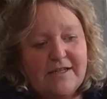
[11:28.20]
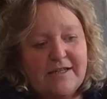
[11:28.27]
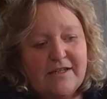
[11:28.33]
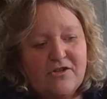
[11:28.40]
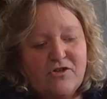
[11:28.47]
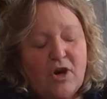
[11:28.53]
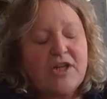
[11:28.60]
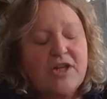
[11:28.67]

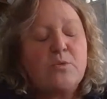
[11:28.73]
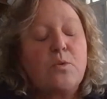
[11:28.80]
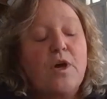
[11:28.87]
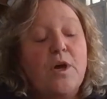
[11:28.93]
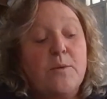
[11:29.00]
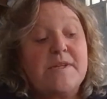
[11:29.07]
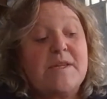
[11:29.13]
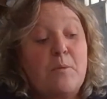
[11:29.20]
trying to
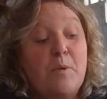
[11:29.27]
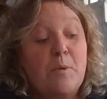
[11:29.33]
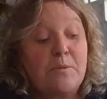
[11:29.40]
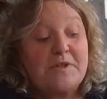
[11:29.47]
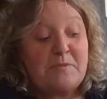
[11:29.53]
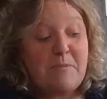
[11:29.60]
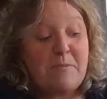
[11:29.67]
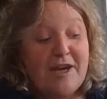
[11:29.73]
work with someone
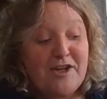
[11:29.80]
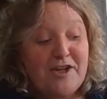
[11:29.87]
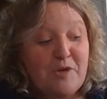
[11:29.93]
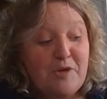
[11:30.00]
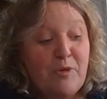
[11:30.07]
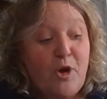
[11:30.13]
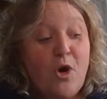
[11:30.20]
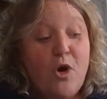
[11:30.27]
with
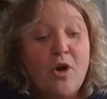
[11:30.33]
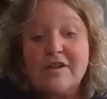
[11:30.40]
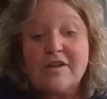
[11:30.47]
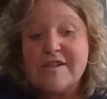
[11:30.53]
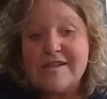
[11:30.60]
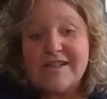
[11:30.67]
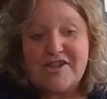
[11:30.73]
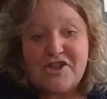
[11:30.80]
dementia. But
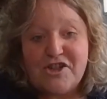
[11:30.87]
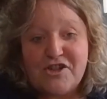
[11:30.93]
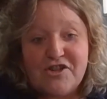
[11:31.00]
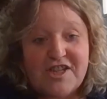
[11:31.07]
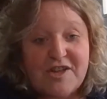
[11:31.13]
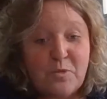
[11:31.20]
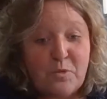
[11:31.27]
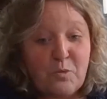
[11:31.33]
honestly,
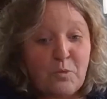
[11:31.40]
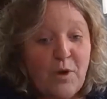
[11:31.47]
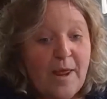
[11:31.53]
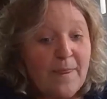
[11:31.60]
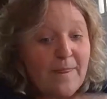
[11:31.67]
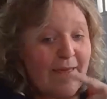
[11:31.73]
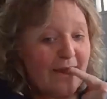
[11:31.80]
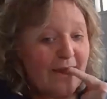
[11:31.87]
Judy,
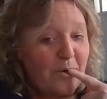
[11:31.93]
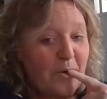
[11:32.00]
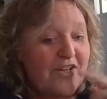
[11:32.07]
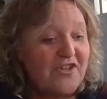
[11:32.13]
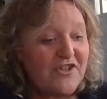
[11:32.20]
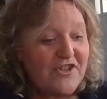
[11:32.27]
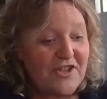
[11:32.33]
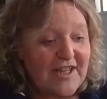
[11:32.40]
when that
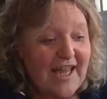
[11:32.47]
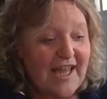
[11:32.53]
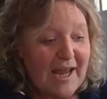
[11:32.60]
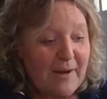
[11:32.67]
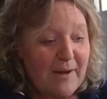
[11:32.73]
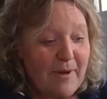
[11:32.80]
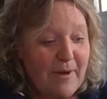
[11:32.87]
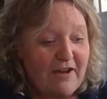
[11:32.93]
question
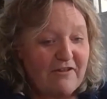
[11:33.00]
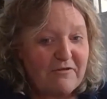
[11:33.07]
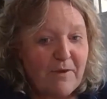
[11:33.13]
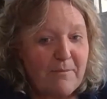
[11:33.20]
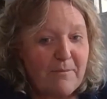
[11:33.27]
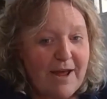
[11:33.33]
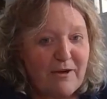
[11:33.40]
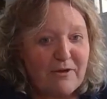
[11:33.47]
came out of my
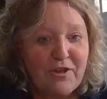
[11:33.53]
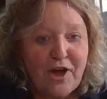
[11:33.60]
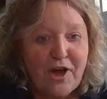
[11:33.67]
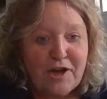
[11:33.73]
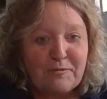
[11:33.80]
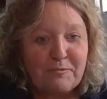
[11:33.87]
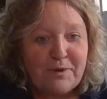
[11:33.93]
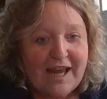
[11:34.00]
mouth
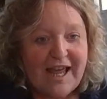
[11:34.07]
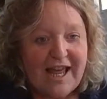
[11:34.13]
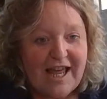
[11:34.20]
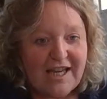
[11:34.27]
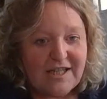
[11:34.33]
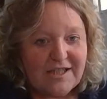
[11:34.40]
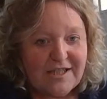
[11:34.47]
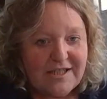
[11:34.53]

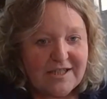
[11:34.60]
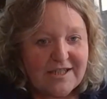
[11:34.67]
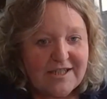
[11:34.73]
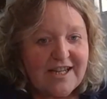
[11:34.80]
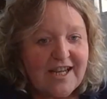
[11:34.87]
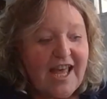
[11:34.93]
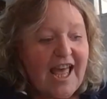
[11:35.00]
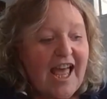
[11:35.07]
unplanned,
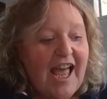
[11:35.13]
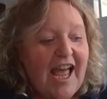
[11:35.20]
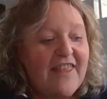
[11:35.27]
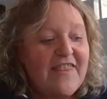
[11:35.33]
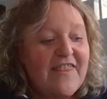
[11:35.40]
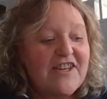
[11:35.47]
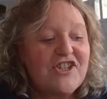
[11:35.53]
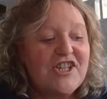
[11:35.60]
and
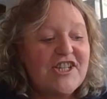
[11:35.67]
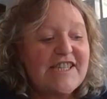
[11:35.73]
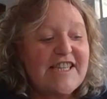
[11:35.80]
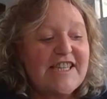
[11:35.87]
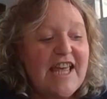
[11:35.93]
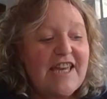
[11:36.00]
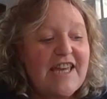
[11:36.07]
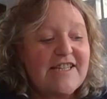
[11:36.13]
then she
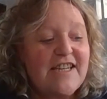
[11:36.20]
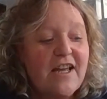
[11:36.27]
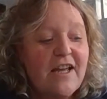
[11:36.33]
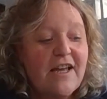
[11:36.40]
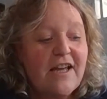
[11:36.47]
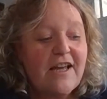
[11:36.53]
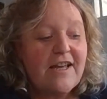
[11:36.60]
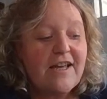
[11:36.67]
said,
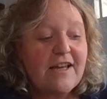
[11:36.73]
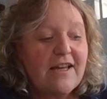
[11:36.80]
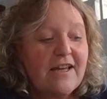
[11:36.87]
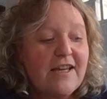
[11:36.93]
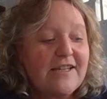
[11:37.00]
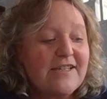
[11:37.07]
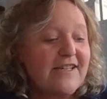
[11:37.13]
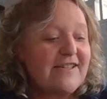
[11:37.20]

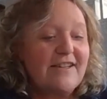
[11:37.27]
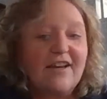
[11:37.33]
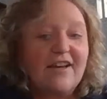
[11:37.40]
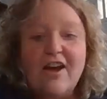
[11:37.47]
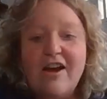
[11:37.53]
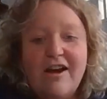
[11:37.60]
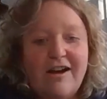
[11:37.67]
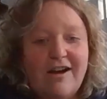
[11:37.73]
it doesn't
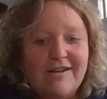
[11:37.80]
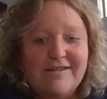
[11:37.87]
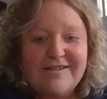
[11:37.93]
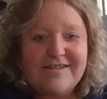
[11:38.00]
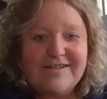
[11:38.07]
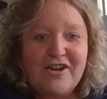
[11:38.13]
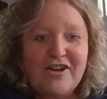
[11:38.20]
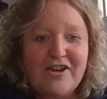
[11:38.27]

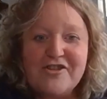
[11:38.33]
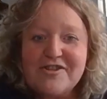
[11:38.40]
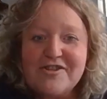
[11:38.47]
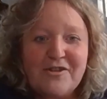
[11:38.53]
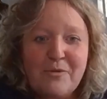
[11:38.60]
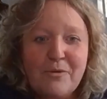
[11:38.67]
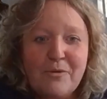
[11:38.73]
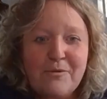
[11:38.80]
last, I just
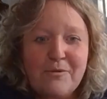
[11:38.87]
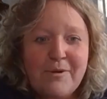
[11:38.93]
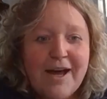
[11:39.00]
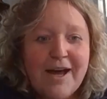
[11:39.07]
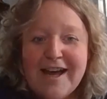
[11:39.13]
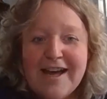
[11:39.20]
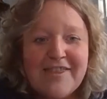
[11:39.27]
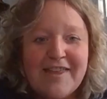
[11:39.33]
thought,
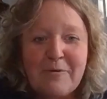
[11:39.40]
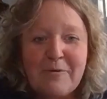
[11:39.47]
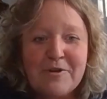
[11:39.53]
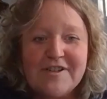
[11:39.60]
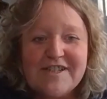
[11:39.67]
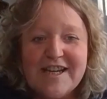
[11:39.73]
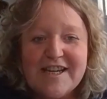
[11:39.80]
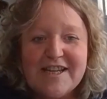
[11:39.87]
wow, that would
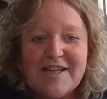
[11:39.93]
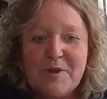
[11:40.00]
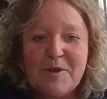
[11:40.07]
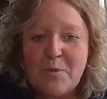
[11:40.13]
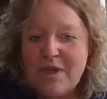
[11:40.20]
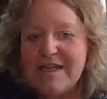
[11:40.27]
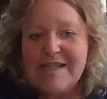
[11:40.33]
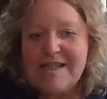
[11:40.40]
have taken me
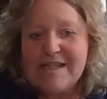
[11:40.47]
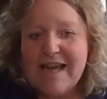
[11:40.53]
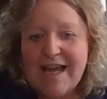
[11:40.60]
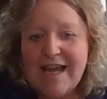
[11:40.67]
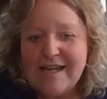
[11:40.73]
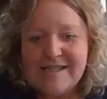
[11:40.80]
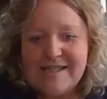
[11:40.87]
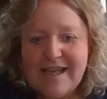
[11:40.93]
weeks to
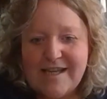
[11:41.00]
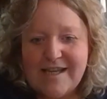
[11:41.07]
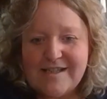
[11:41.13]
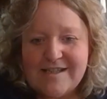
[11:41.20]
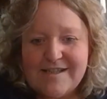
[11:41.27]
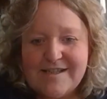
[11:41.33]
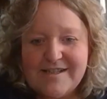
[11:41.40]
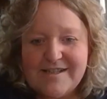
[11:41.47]

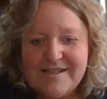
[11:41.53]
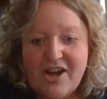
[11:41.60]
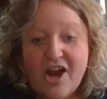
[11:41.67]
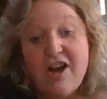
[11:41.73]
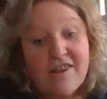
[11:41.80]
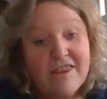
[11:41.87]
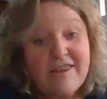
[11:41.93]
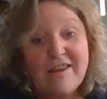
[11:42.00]
access.
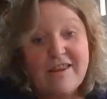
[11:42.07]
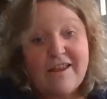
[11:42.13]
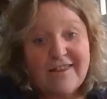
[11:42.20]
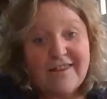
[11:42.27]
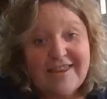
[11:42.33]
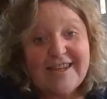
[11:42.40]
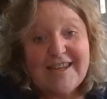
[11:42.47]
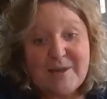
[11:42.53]
I
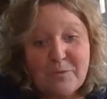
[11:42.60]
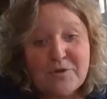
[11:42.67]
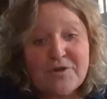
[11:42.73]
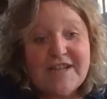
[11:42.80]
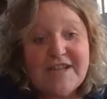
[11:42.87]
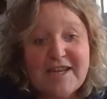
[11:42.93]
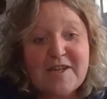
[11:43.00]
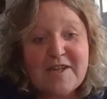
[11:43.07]
think it would have
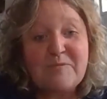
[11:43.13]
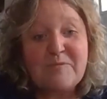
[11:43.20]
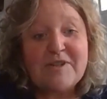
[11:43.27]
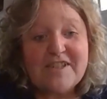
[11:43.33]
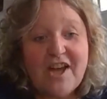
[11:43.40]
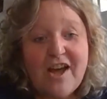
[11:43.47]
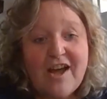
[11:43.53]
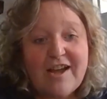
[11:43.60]
taken me
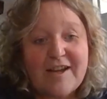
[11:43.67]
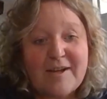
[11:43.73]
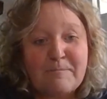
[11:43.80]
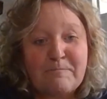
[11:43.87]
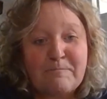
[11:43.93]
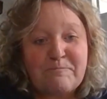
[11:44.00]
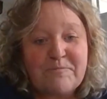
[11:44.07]
time.